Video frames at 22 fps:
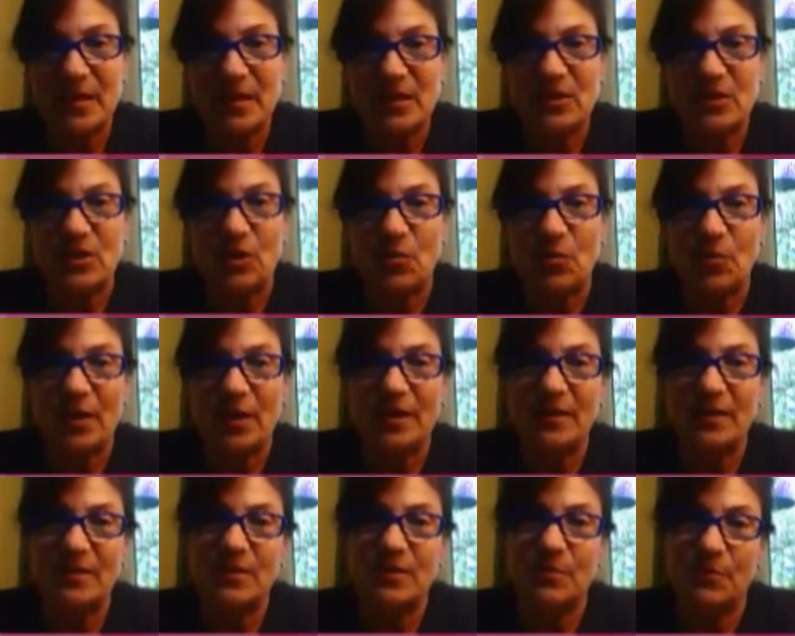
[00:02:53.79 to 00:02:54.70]
So we're
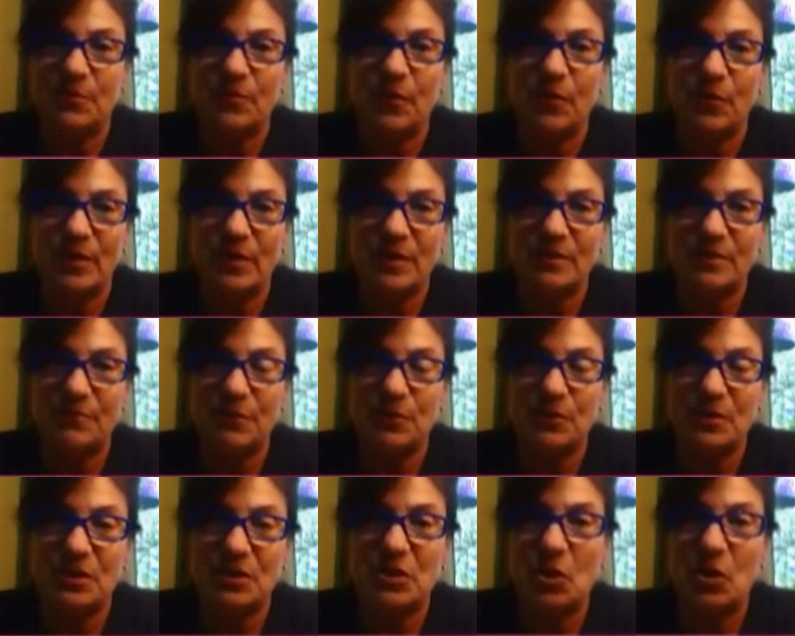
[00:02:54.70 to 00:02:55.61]
going to focus
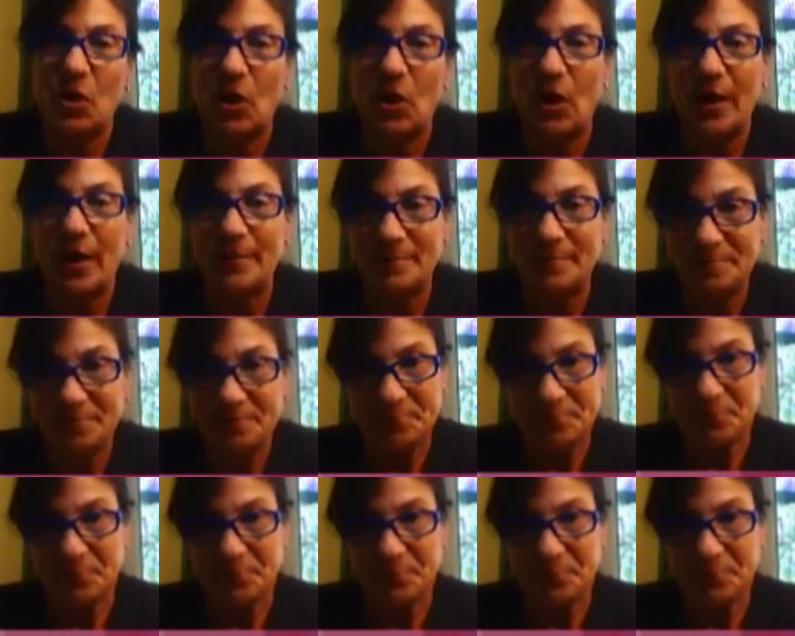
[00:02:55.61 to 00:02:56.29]
first on